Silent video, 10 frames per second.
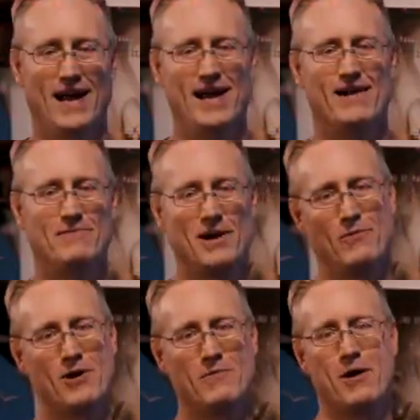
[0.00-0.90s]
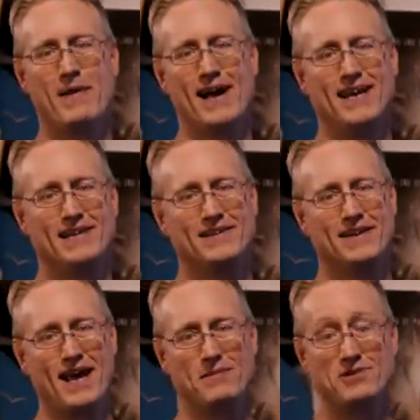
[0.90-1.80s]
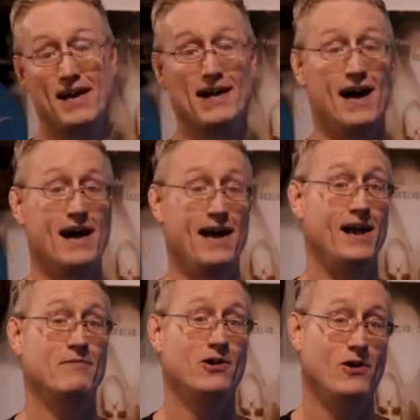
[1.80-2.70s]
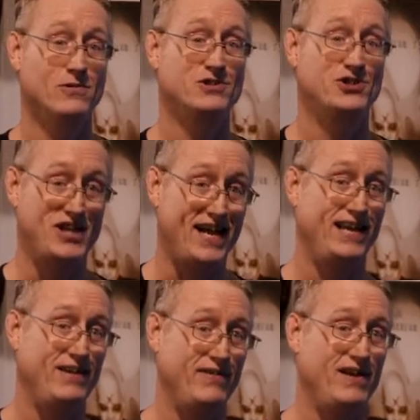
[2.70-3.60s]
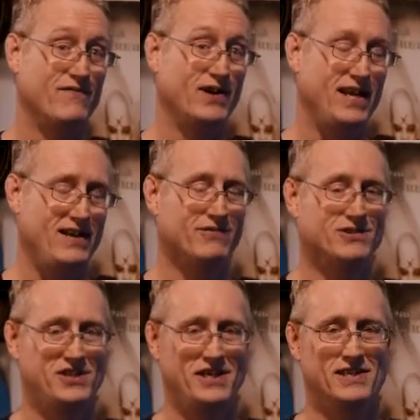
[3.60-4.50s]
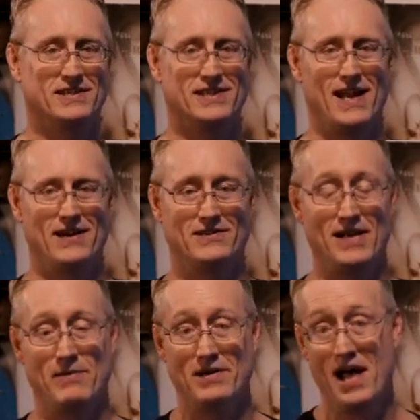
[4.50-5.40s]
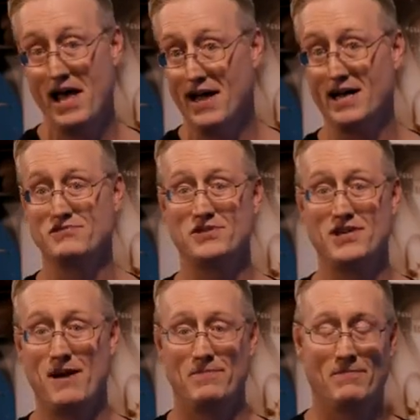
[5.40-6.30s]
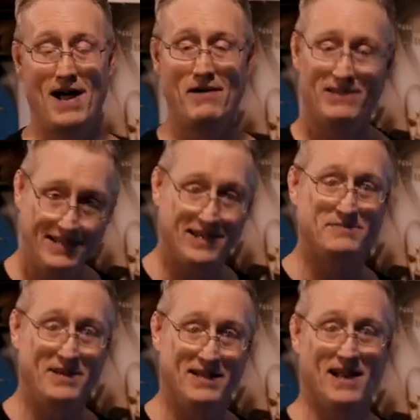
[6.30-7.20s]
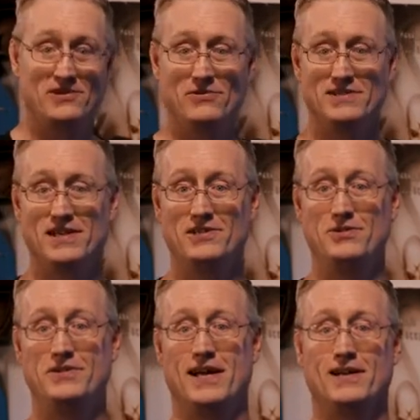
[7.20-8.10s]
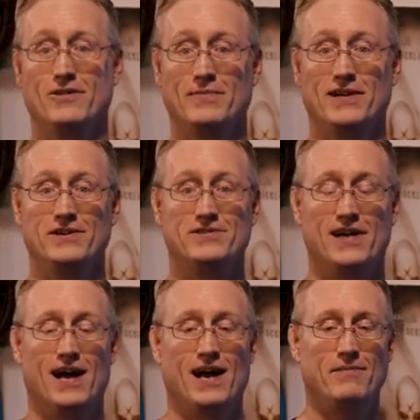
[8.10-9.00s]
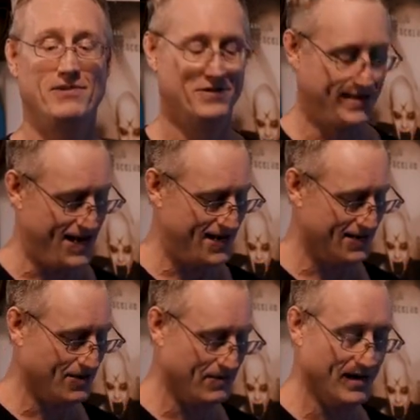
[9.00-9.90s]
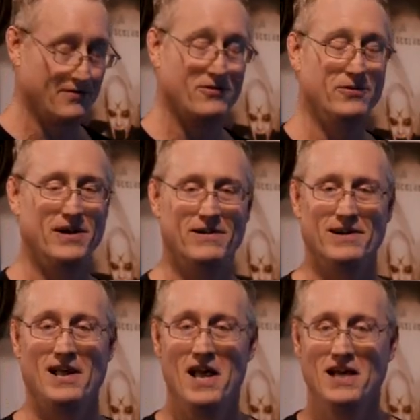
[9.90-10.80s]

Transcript: Hey everybody, welcome on back into the Game Shack. I am your host, JDV for Evil Genius Entertainment. Thanks for stopping by. It really does mean a lot to us that you take a little bit of your time or your day and come on through here and